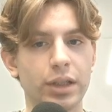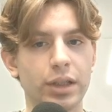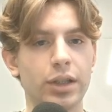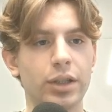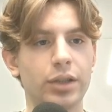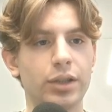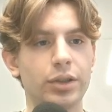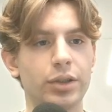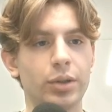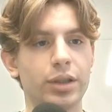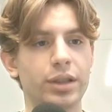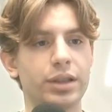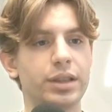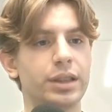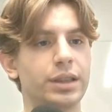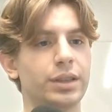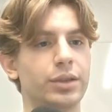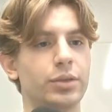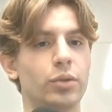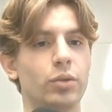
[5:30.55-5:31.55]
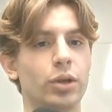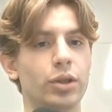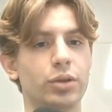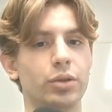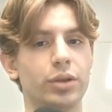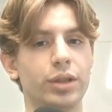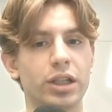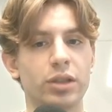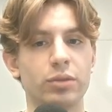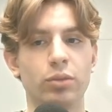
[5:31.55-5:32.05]
So this is what your
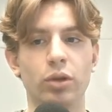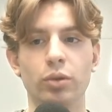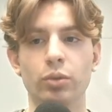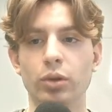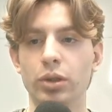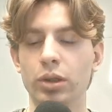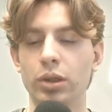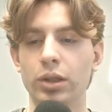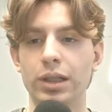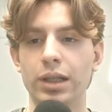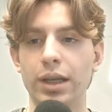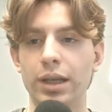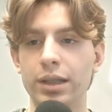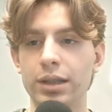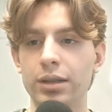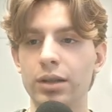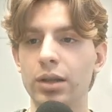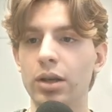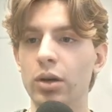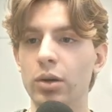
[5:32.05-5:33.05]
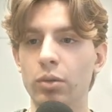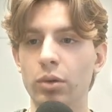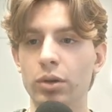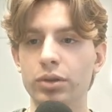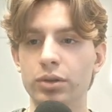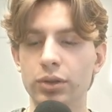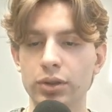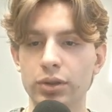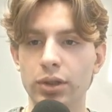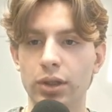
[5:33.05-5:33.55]
dashboard would look like once you
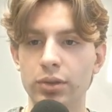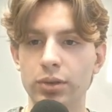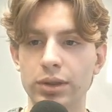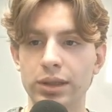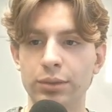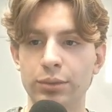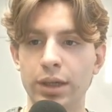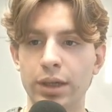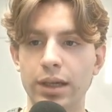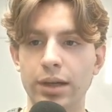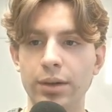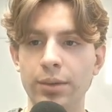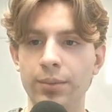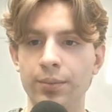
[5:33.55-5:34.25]
start using Maya.